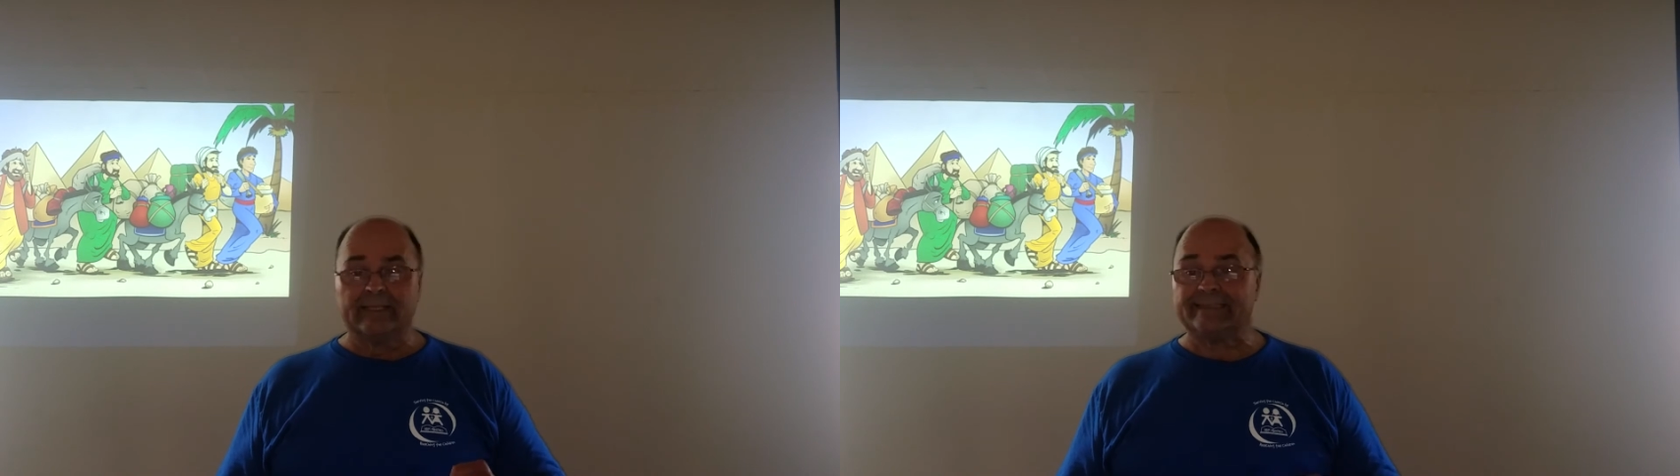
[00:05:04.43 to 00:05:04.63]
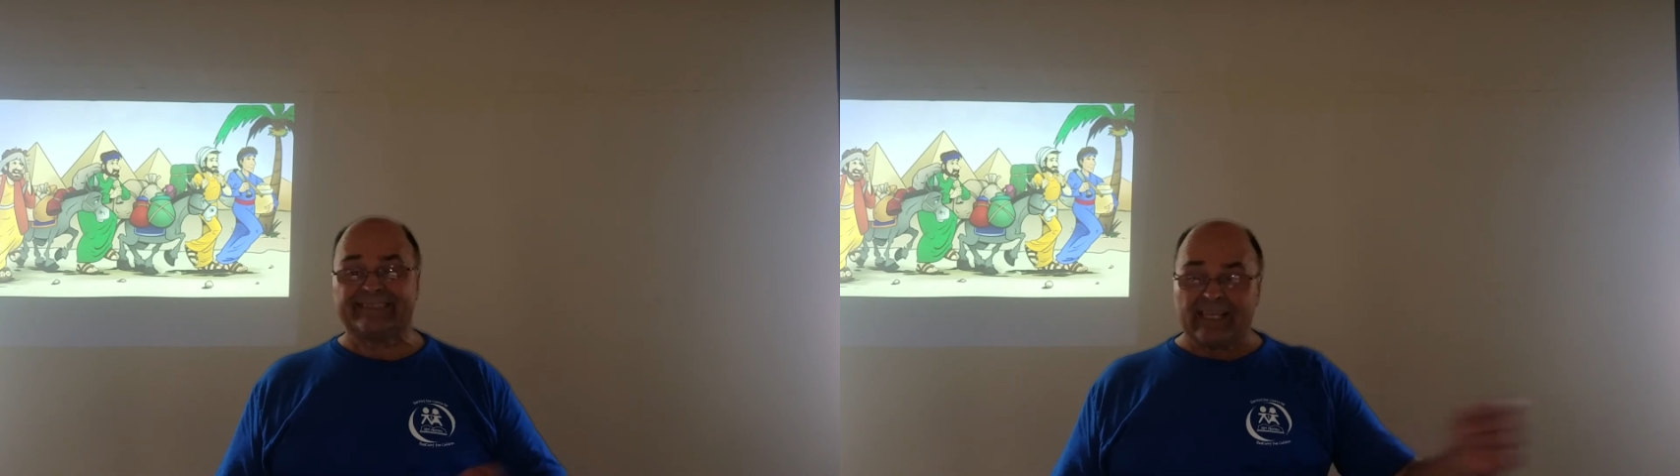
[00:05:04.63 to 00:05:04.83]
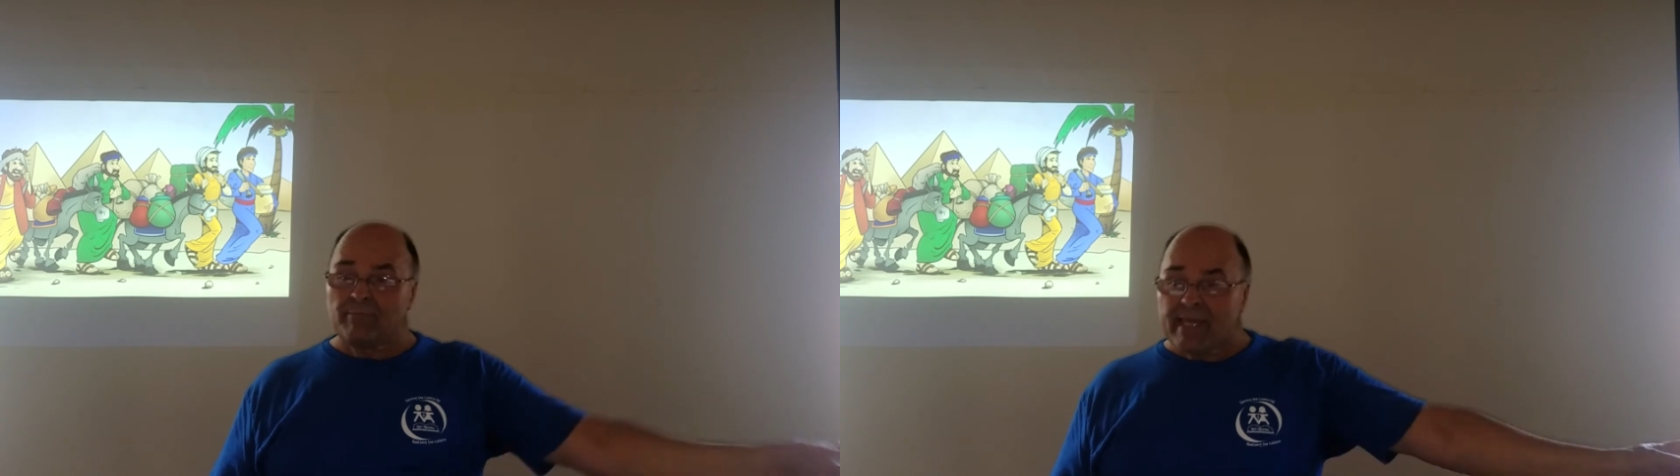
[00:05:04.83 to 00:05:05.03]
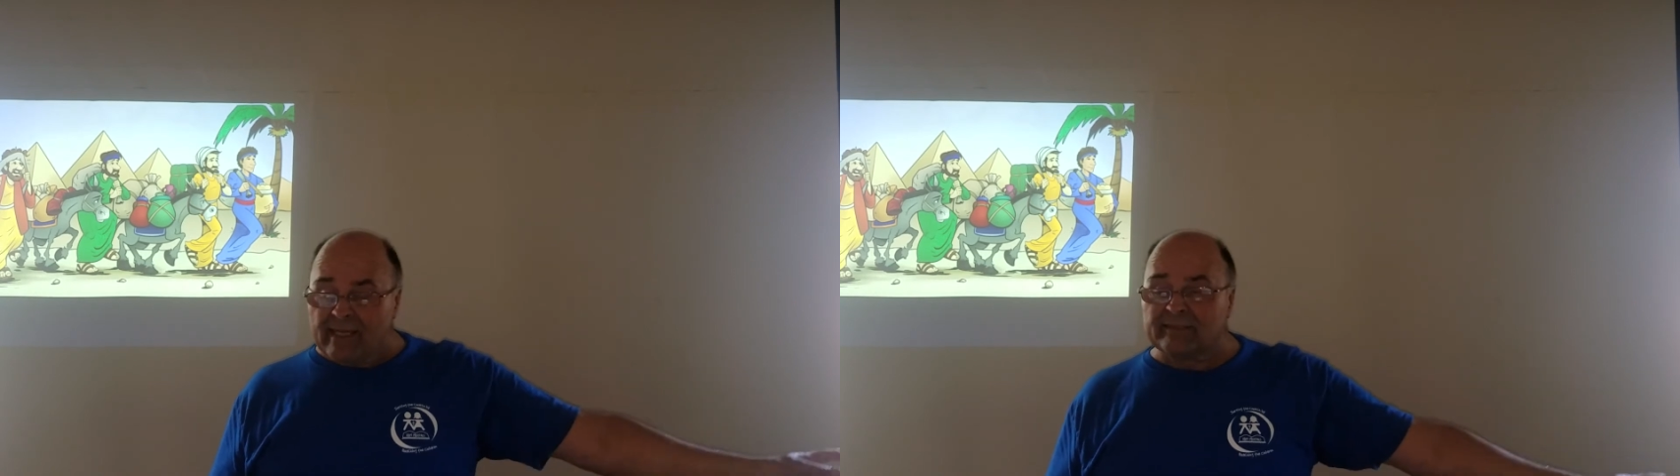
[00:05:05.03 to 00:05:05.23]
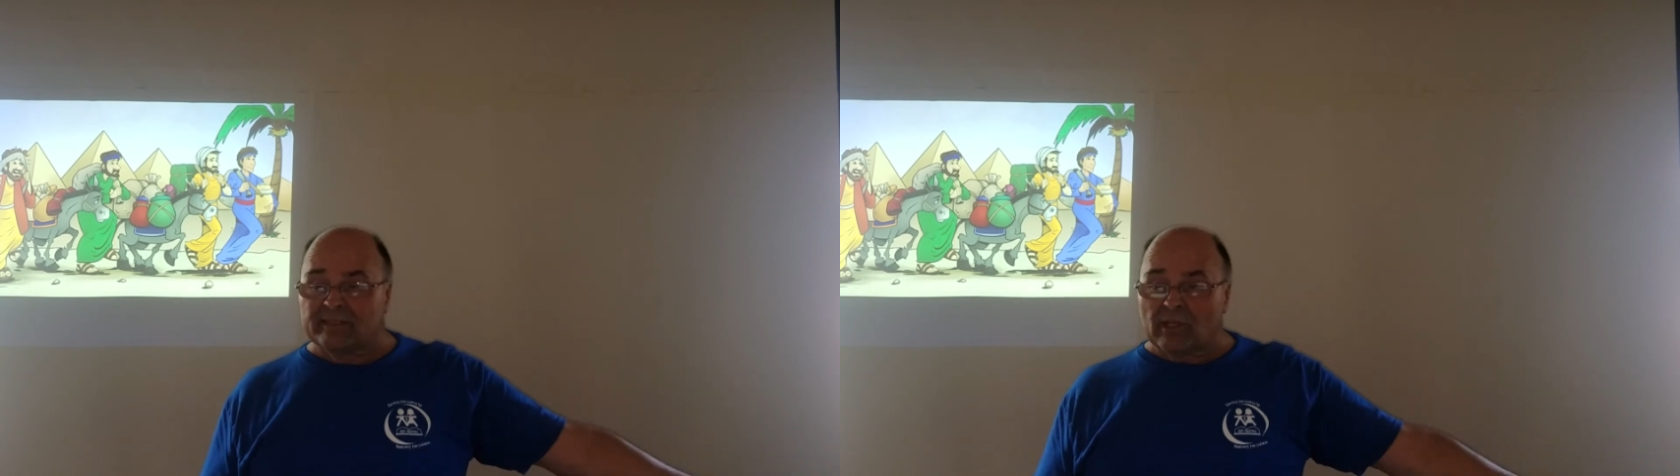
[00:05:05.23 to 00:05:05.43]

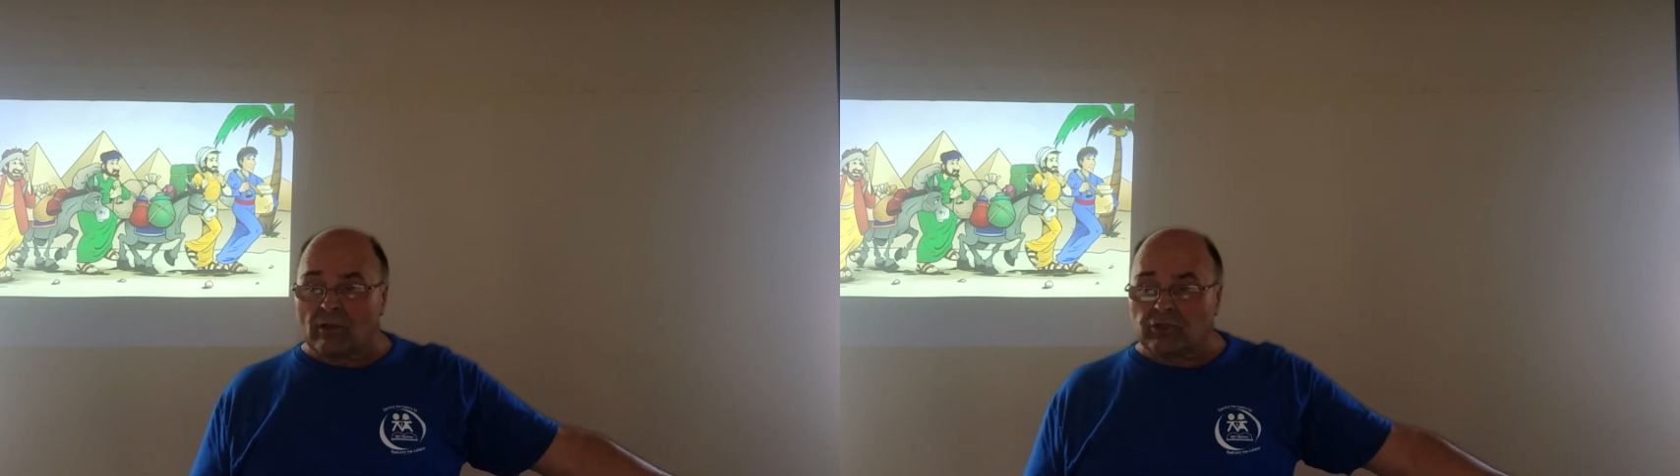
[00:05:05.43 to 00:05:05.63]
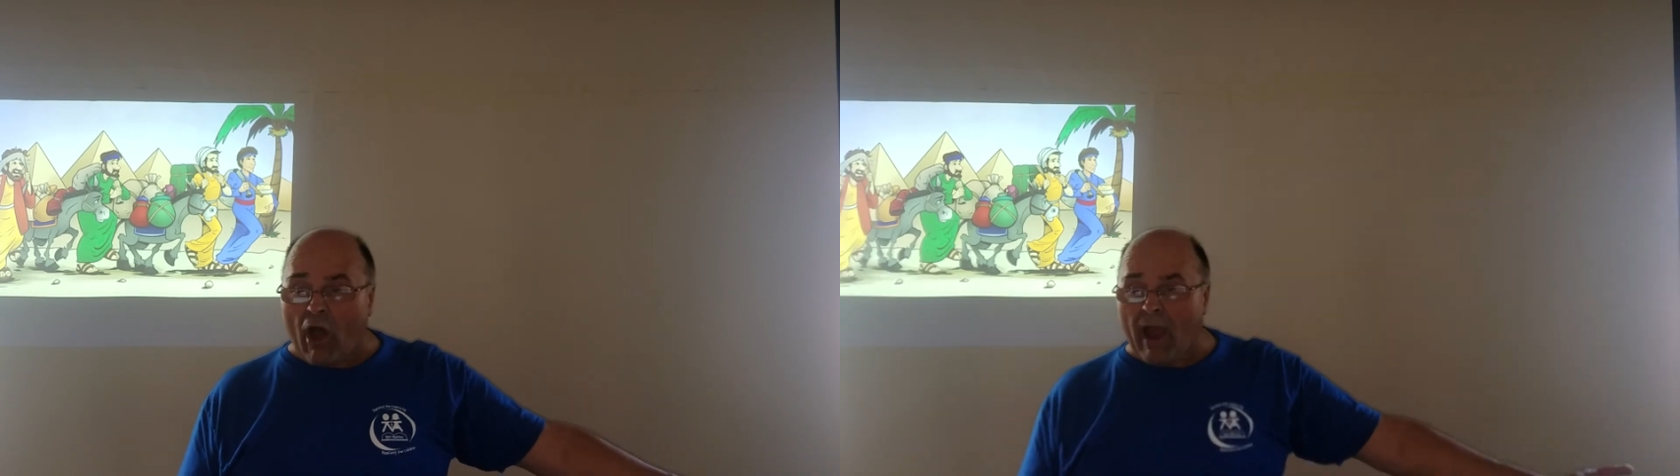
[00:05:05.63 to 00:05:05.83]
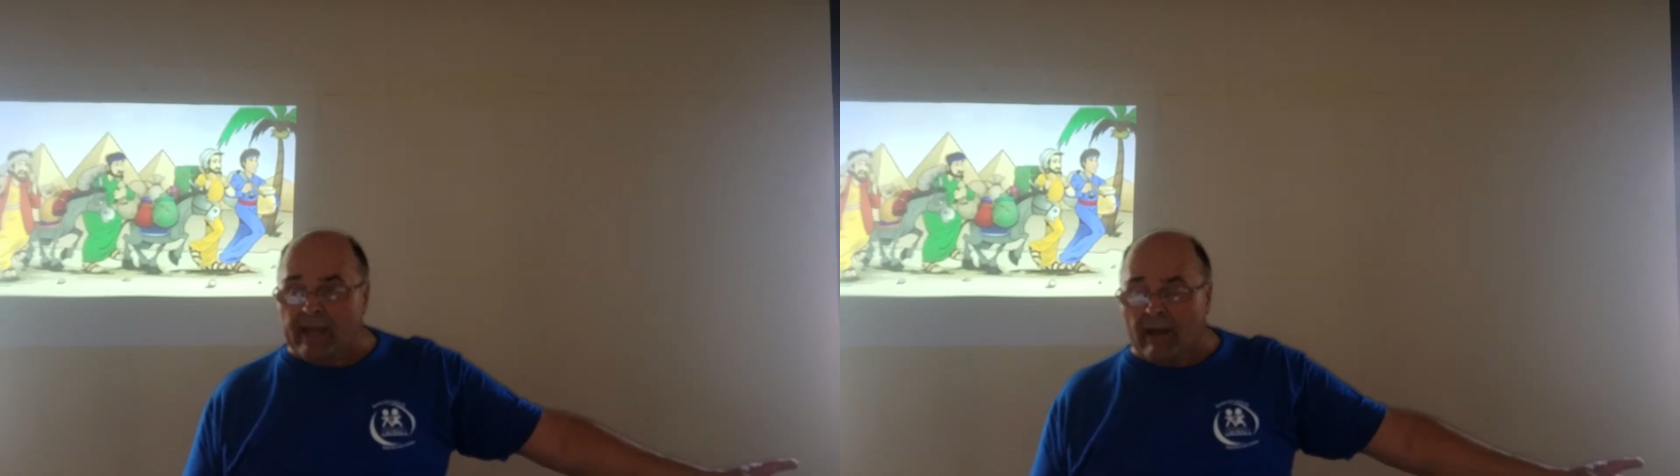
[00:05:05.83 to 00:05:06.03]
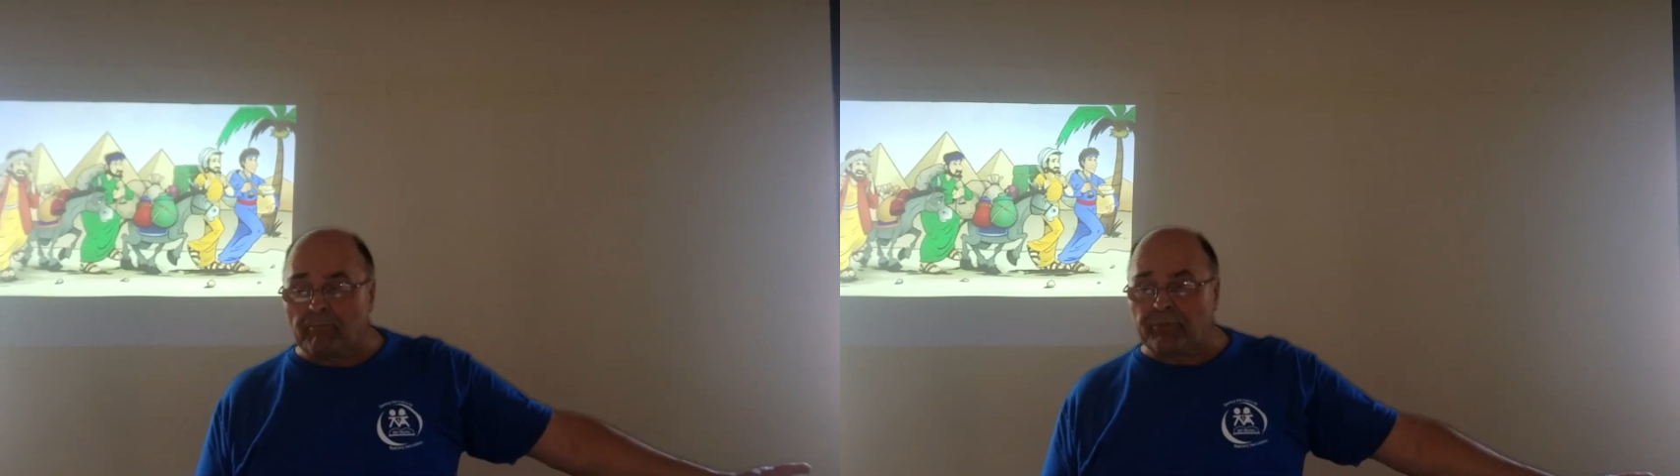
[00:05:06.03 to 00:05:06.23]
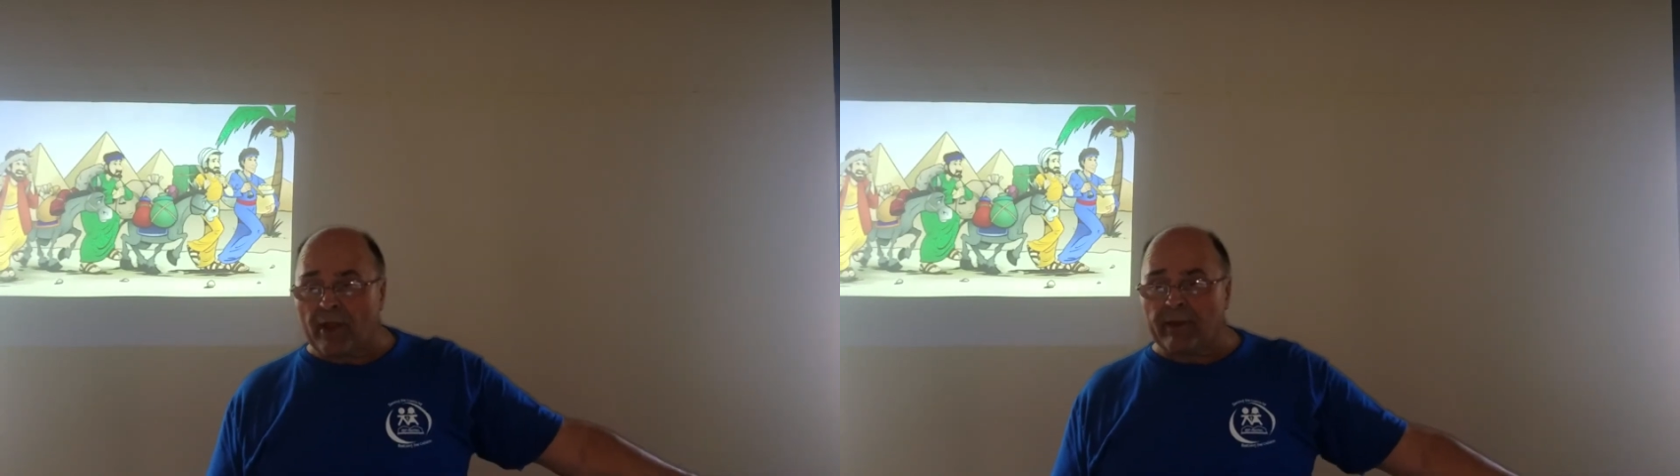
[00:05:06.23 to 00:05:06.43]
Simeon's still tied up there.